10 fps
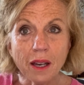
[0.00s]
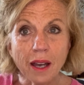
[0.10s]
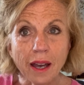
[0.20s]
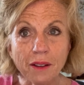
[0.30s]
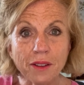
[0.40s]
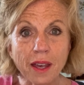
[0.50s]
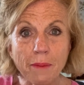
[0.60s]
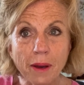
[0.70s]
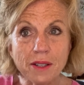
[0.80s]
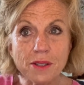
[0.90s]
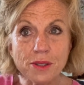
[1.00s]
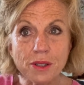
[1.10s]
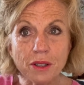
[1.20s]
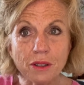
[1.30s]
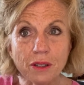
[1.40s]
Healthcare
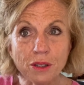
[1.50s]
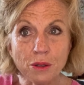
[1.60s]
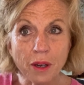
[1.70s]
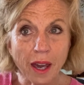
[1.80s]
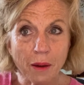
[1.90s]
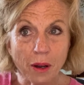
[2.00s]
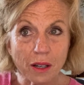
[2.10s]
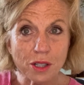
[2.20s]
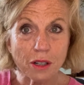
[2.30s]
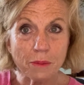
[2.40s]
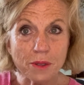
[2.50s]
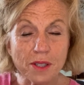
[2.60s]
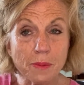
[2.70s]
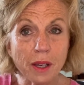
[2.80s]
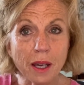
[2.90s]
Matters UK workshop to
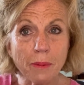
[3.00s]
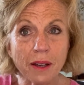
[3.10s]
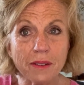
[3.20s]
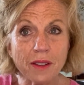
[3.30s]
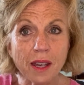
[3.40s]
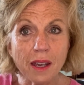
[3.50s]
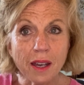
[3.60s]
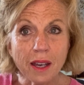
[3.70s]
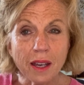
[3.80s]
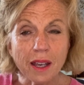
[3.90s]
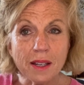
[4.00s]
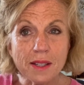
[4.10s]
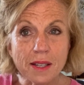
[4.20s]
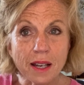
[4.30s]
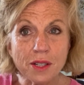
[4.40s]
speak about the
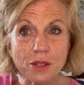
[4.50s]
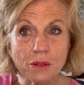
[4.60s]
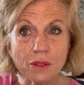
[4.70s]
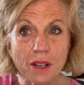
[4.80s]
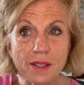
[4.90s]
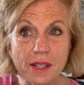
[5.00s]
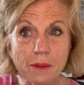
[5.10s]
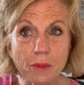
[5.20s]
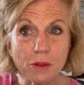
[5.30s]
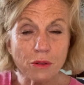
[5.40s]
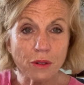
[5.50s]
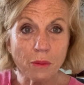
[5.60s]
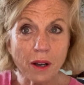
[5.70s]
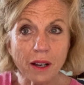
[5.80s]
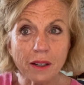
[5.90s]
international nursing and midwifery
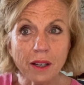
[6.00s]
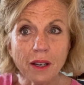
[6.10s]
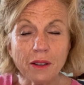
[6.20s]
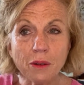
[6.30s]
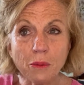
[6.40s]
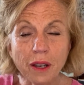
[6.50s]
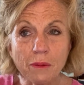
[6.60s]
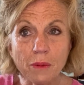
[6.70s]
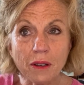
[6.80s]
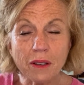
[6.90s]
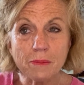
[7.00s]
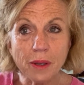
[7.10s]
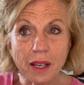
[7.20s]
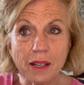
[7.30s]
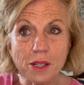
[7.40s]
work that we're
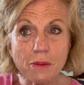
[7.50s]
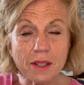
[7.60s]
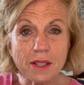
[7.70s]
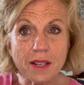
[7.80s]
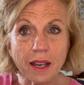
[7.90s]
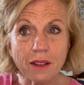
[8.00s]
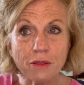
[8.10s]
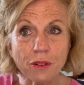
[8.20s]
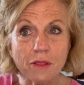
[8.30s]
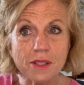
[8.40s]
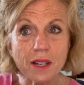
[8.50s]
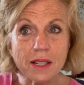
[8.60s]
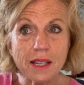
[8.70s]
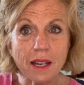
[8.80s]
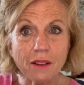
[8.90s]
beginning to undertake at the Florence
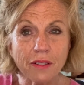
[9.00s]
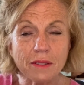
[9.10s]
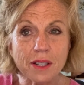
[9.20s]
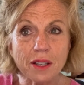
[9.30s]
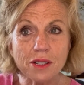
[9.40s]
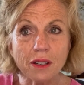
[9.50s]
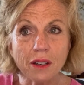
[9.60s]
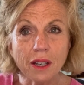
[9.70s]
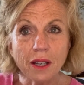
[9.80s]
Nightingale Foundation.